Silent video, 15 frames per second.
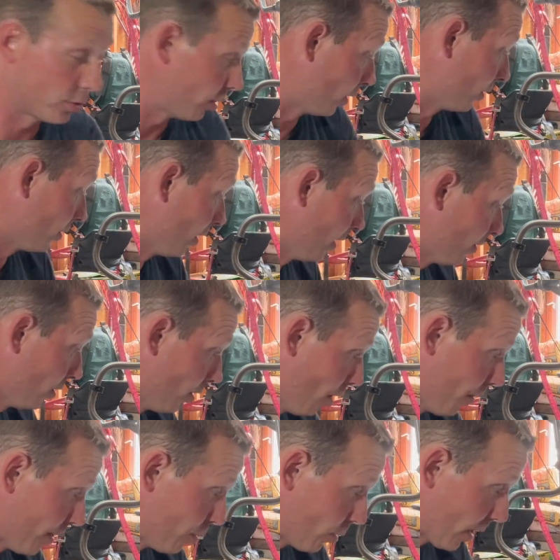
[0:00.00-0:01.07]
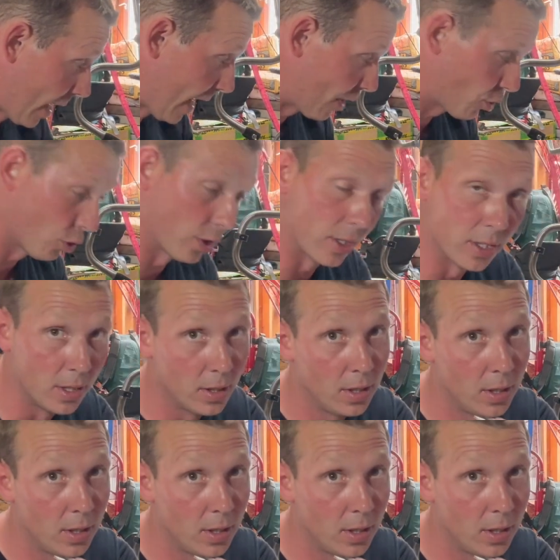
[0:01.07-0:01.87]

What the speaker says: So it's nice to know that you could actually,